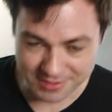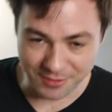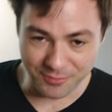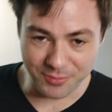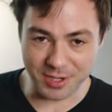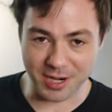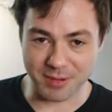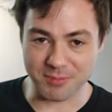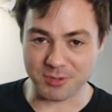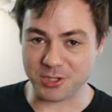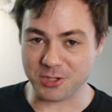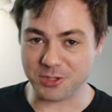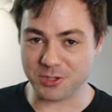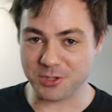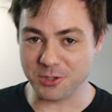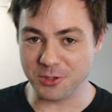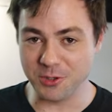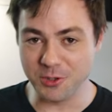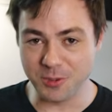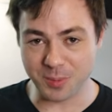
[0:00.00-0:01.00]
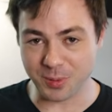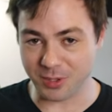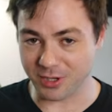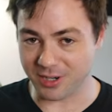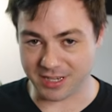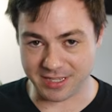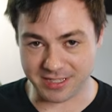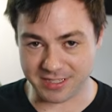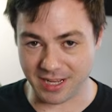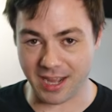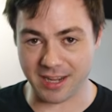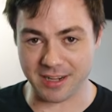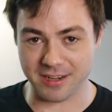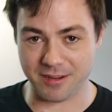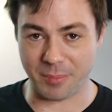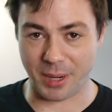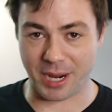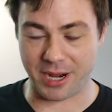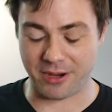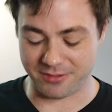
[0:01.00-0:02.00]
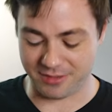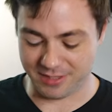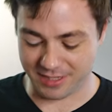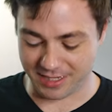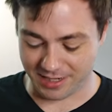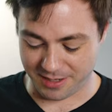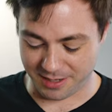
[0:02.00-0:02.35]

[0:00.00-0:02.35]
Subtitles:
something I'm super excited about.